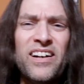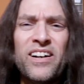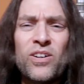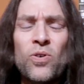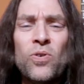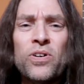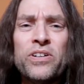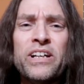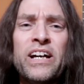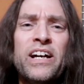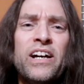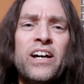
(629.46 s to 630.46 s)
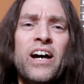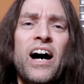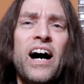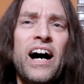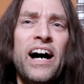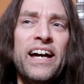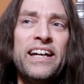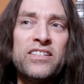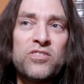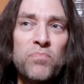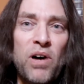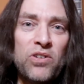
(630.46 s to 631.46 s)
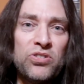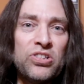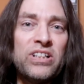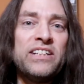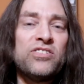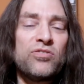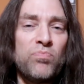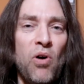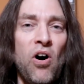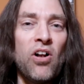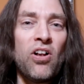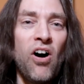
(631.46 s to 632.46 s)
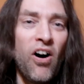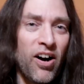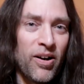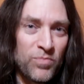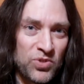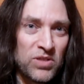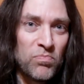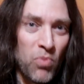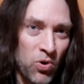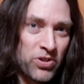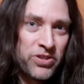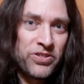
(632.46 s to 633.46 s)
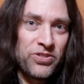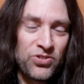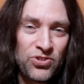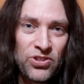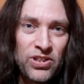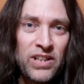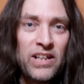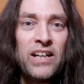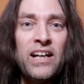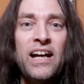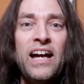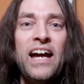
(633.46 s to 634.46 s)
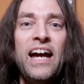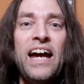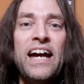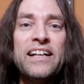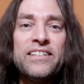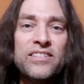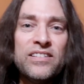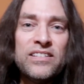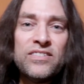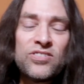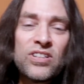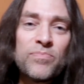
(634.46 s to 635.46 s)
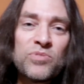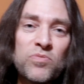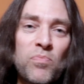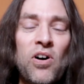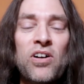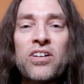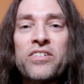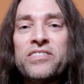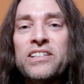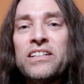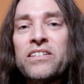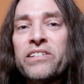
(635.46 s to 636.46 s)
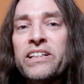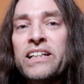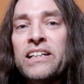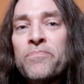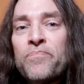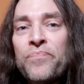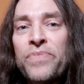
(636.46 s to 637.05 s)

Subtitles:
Accord, it's mostly small arms and mortars and some small artillery.